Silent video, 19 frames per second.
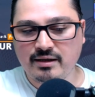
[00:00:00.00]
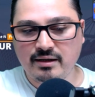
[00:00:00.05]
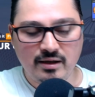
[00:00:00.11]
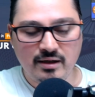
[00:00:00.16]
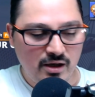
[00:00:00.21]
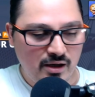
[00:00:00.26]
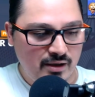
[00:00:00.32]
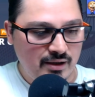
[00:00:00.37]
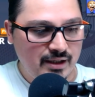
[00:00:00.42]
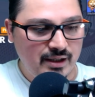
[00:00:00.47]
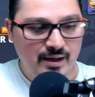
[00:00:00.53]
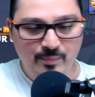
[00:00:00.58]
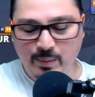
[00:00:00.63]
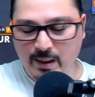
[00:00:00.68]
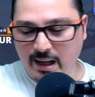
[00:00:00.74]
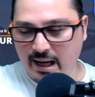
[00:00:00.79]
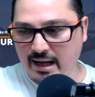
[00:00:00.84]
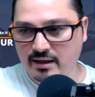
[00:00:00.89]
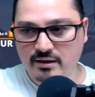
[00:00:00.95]
Learn and
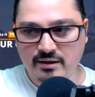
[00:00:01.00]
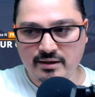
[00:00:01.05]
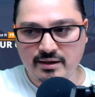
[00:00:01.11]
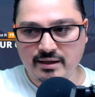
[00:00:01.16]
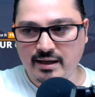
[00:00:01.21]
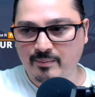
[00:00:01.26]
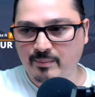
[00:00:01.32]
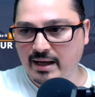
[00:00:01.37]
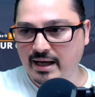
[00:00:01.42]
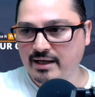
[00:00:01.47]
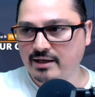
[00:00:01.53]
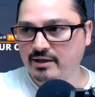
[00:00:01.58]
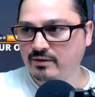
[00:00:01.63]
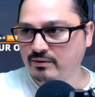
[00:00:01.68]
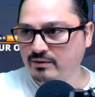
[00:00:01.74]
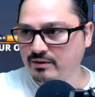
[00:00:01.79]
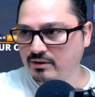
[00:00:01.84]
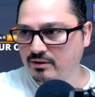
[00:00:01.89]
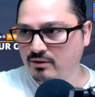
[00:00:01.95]
apply. Yeah. Learn and apply. You
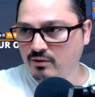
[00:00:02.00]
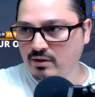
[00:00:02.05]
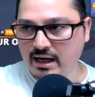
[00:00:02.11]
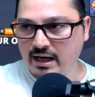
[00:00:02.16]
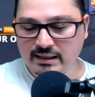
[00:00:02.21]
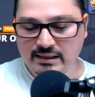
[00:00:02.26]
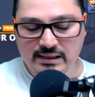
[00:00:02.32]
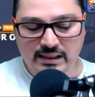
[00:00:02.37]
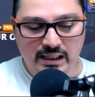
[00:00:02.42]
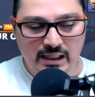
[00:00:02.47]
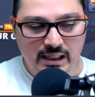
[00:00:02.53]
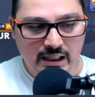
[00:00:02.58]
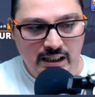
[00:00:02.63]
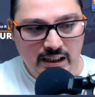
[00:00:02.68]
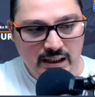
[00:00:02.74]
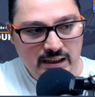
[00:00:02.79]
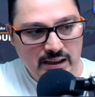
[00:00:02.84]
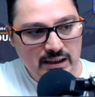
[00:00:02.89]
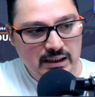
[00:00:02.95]
know, look at
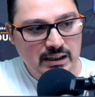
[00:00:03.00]
uh,